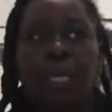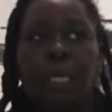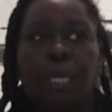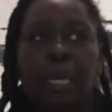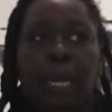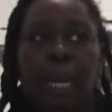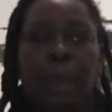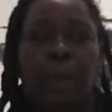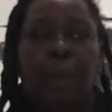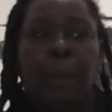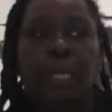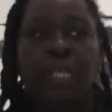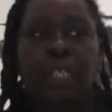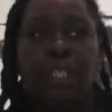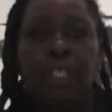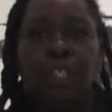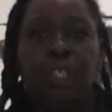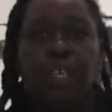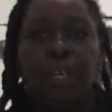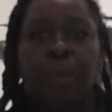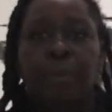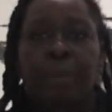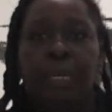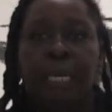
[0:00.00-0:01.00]
and I went to
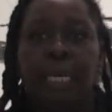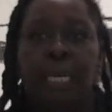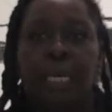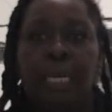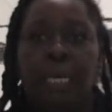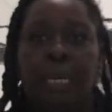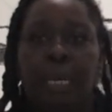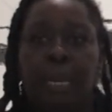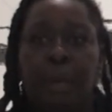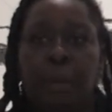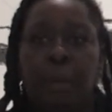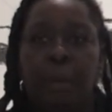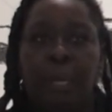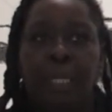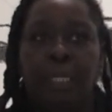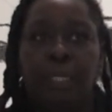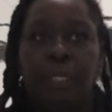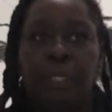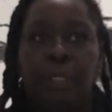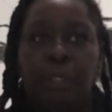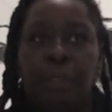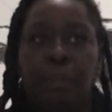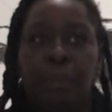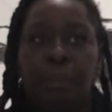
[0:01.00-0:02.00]
Germany and I went
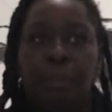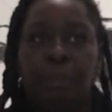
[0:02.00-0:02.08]
to